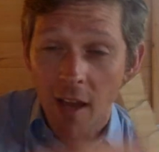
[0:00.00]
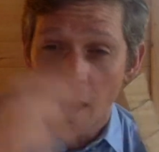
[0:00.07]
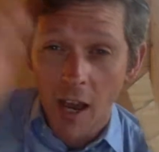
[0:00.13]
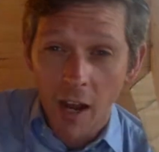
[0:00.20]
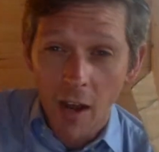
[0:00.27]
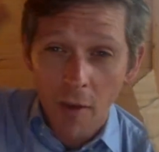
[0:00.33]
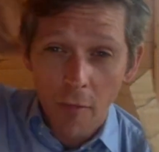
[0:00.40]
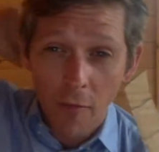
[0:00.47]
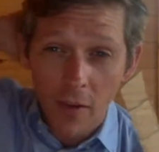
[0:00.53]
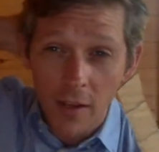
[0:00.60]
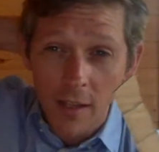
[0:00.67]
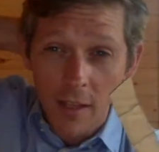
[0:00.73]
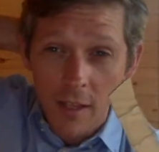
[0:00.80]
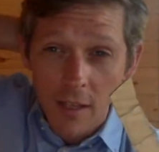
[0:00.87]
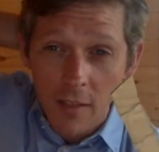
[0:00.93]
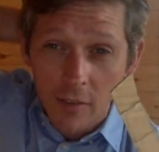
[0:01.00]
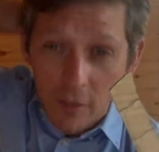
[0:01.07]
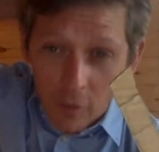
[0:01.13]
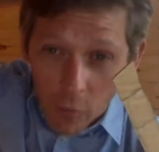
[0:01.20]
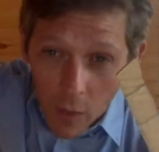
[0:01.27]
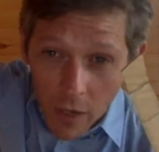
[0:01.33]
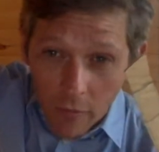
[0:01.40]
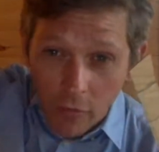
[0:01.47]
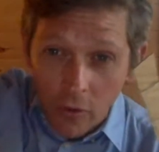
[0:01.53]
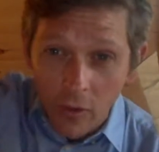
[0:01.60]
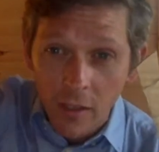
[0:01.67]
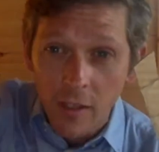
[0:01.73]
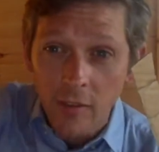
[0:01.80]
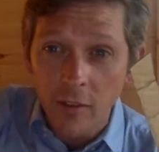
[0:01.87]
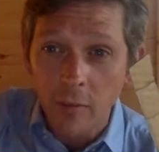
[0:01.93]
And I find the easiest way of doing
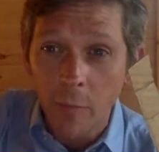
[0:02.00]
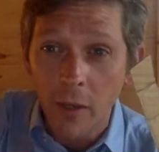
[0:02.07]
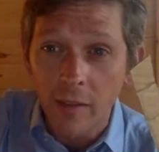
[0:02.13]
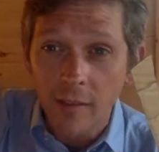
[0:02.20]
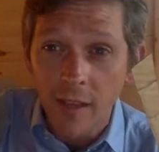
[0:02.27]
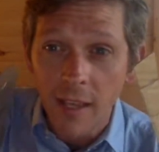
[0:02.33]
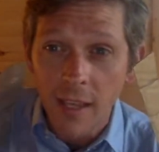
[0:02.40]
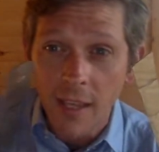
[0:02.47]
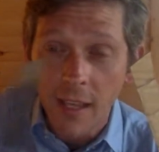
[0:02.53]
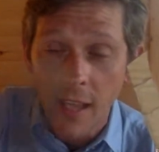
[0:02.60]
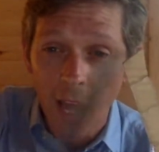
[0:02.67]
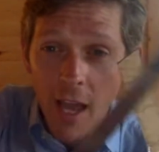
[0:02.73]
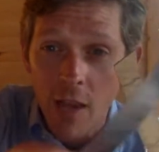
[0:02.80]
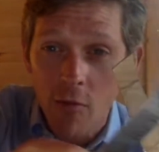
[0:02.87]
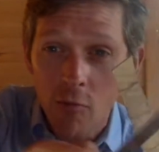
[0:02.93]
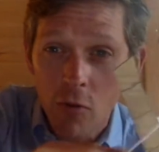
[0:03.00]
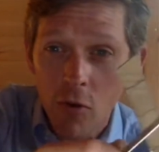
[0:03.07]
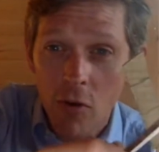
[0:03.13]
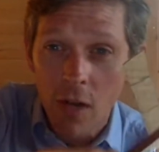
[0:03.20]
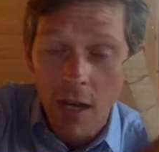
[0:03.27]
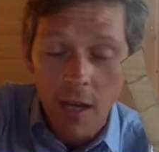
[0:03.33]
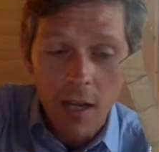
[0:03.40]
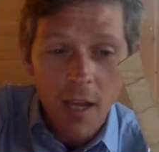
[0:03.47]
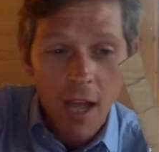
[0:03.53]
this is by taking a ruler